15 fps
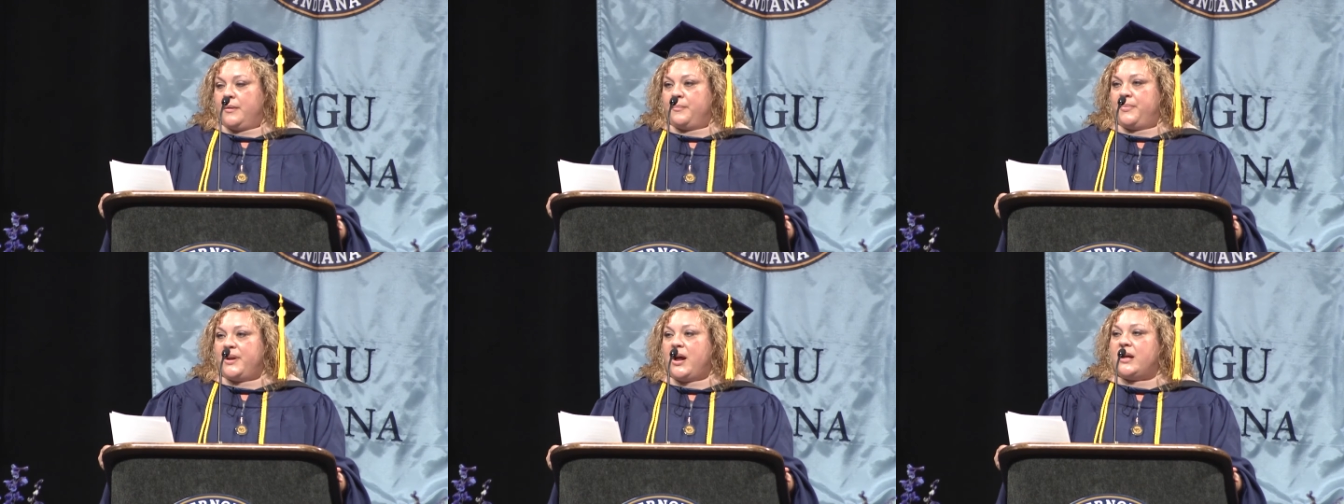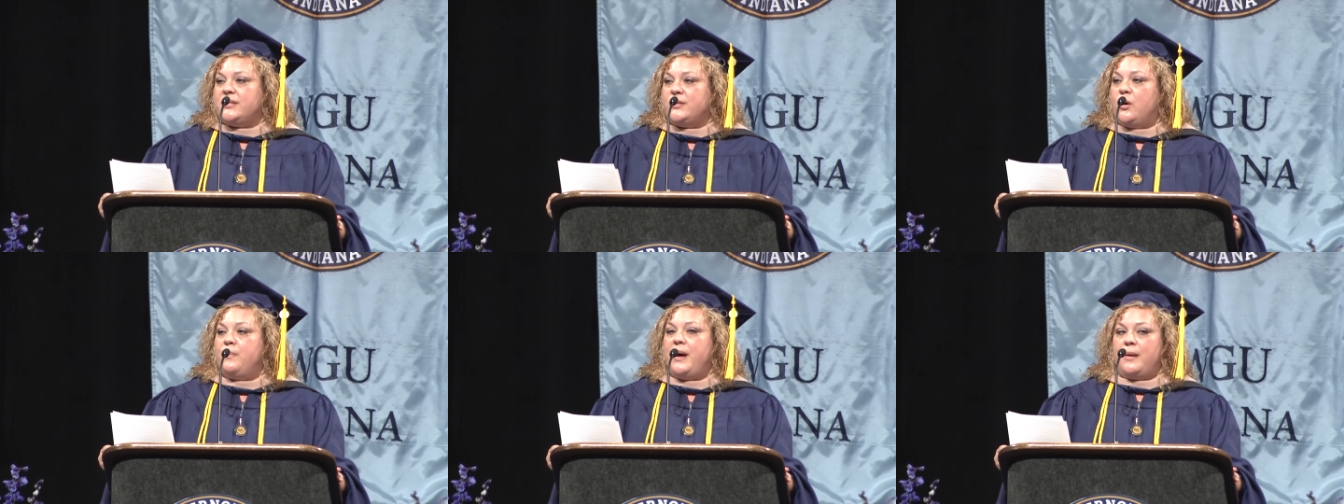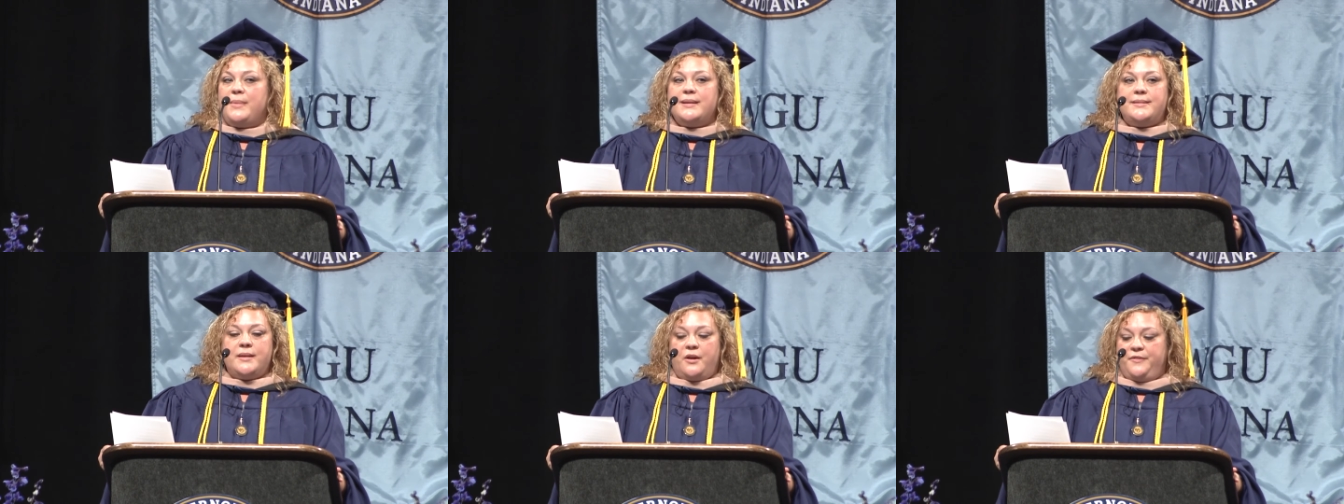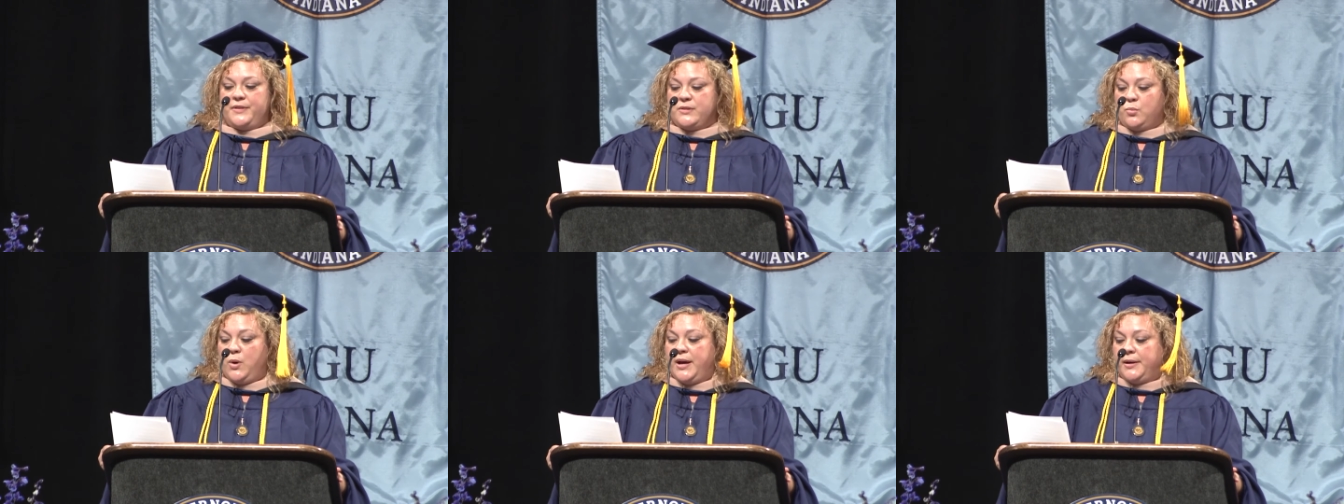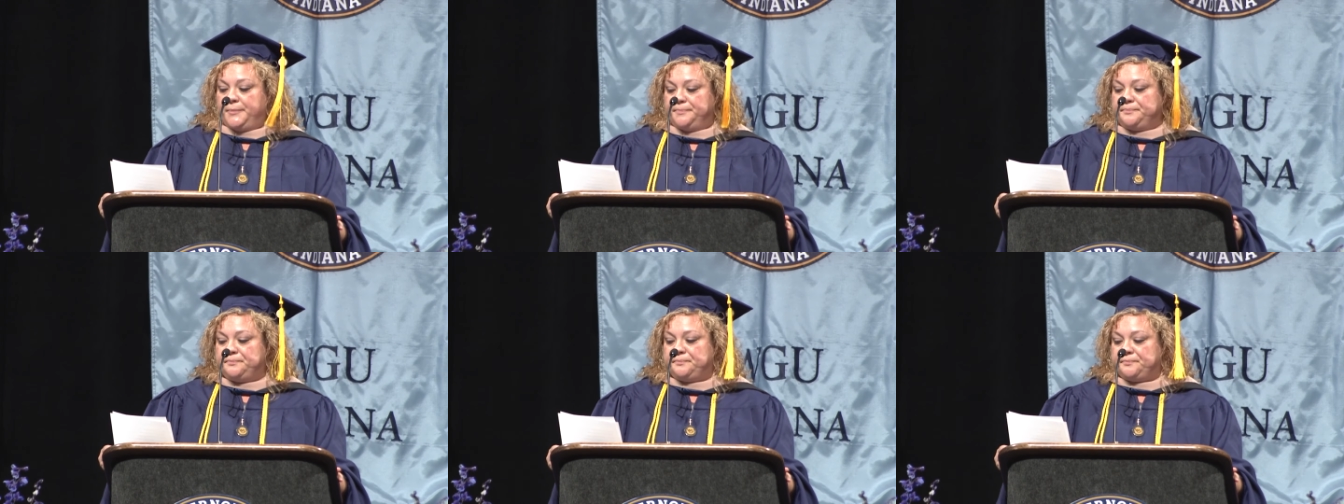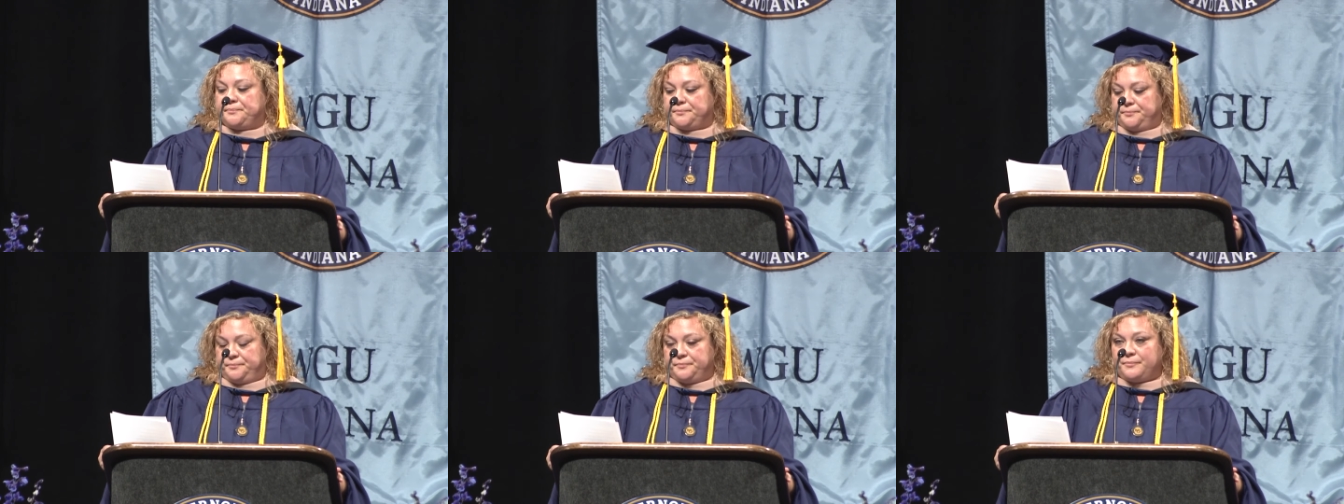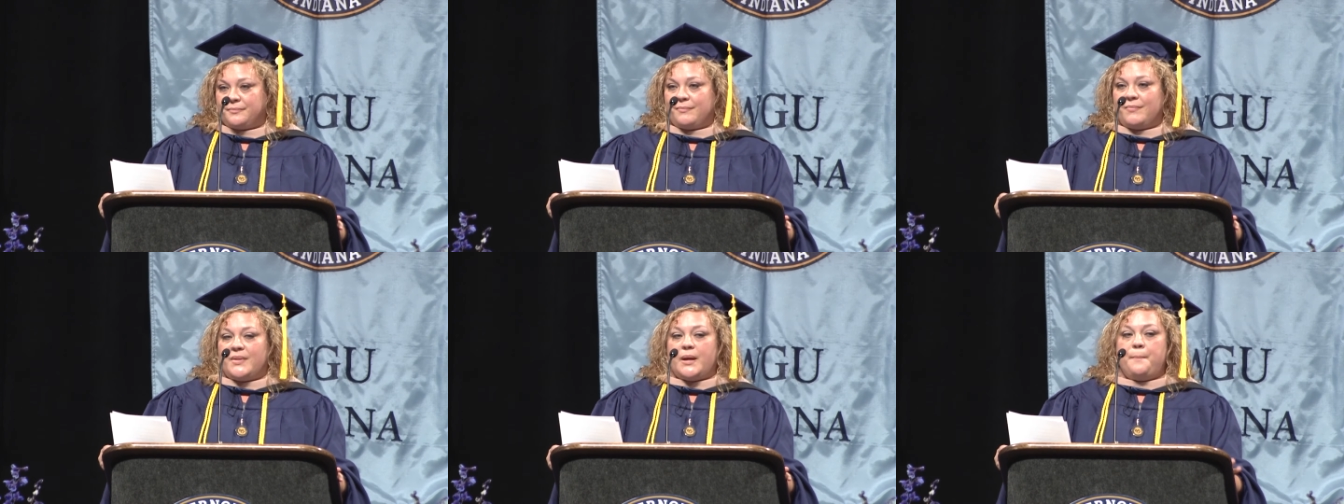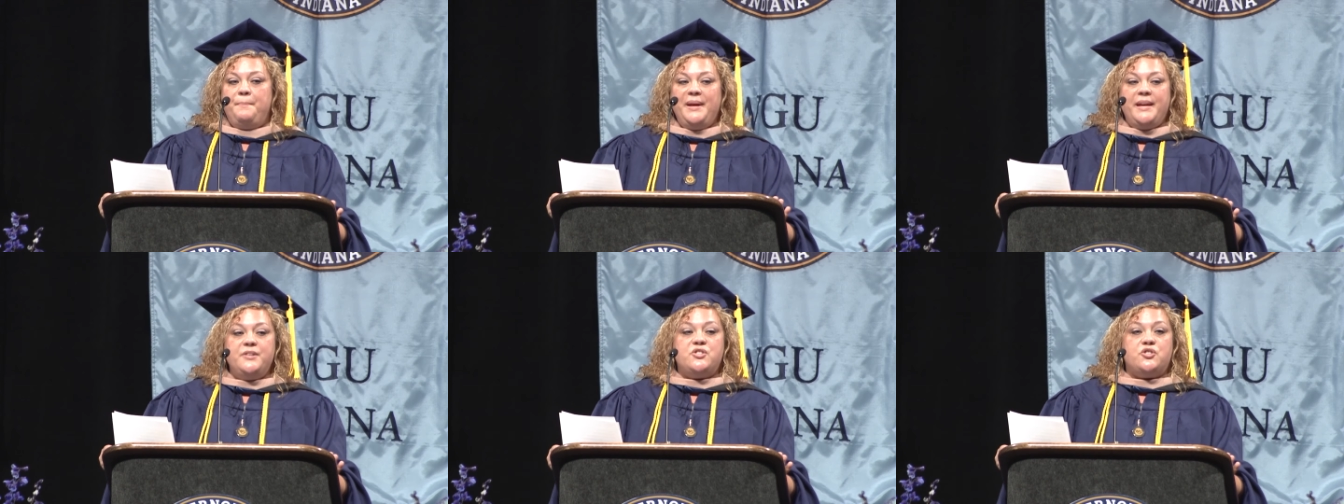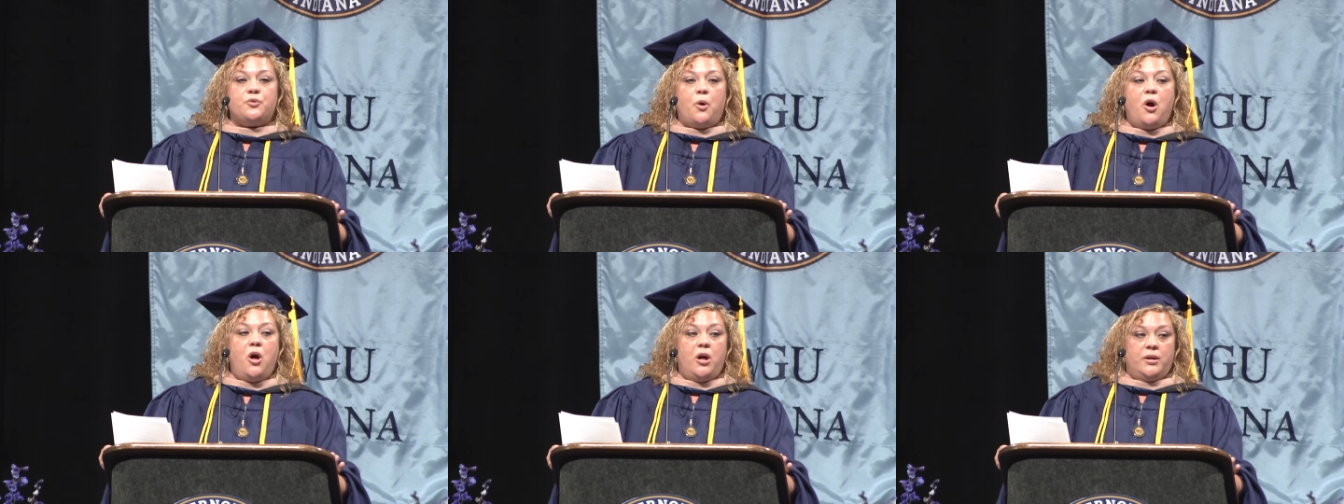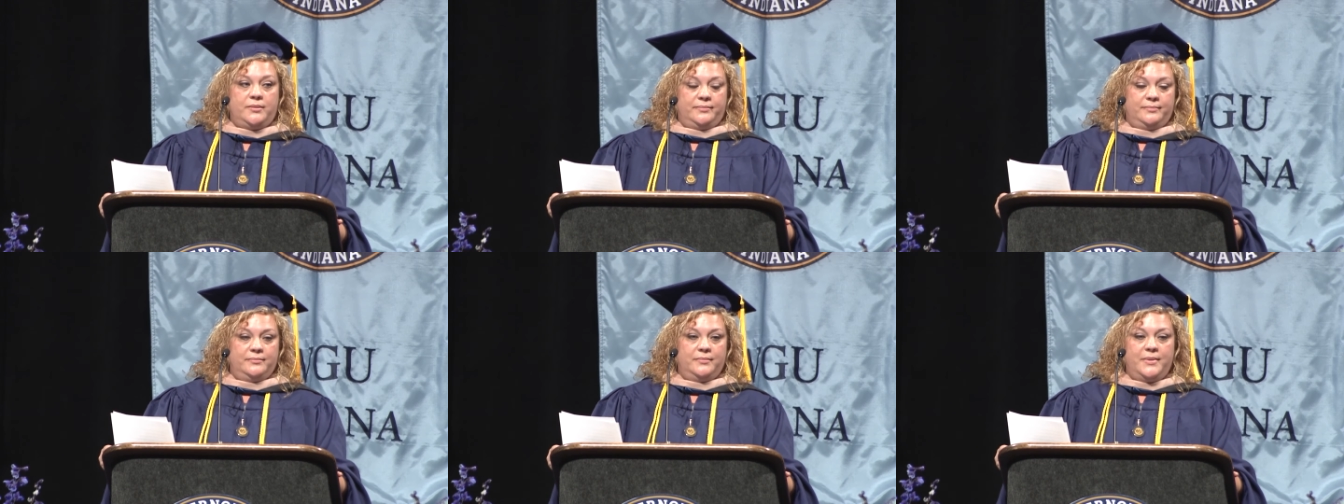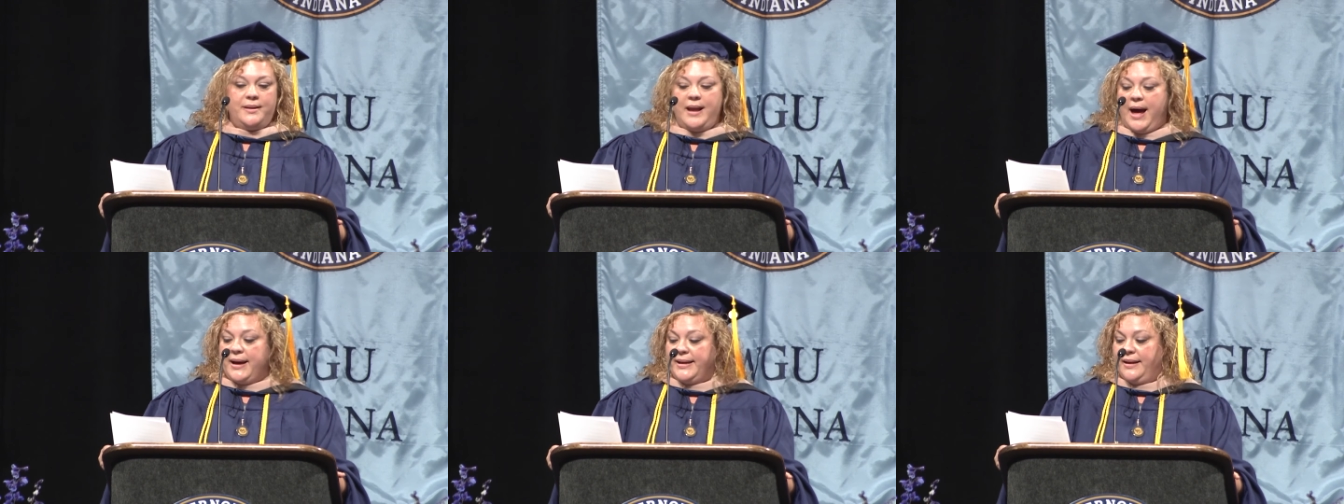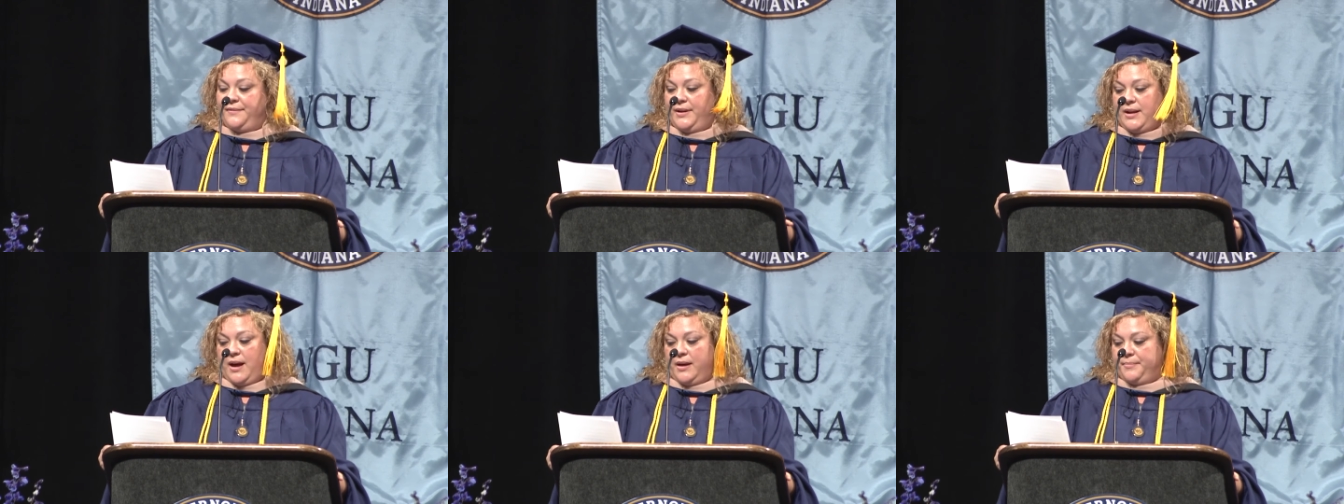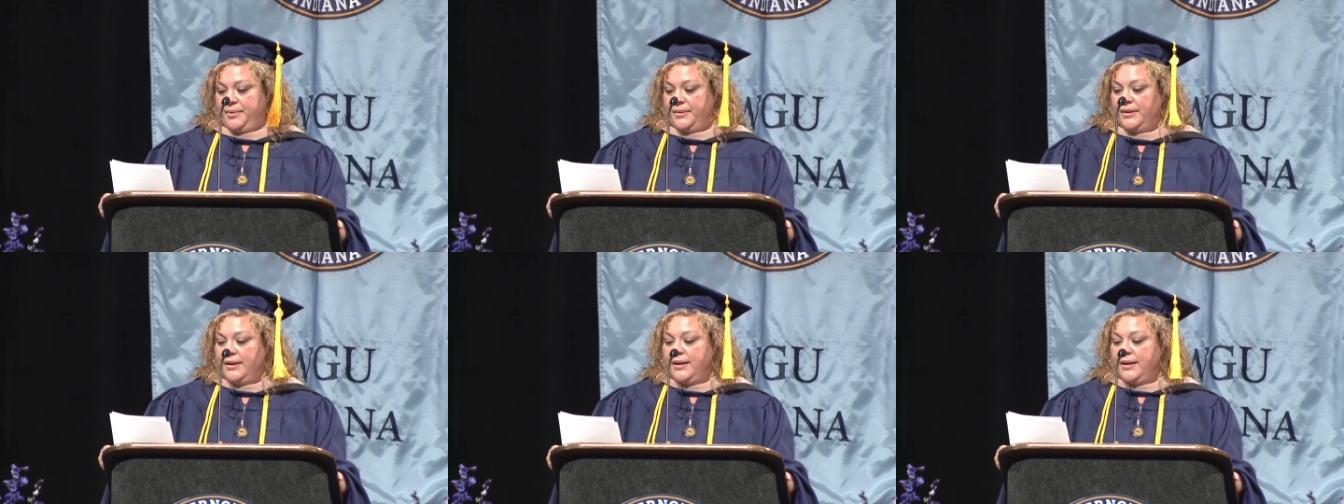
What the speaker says: but also about myself as well. Being strong, not giving up.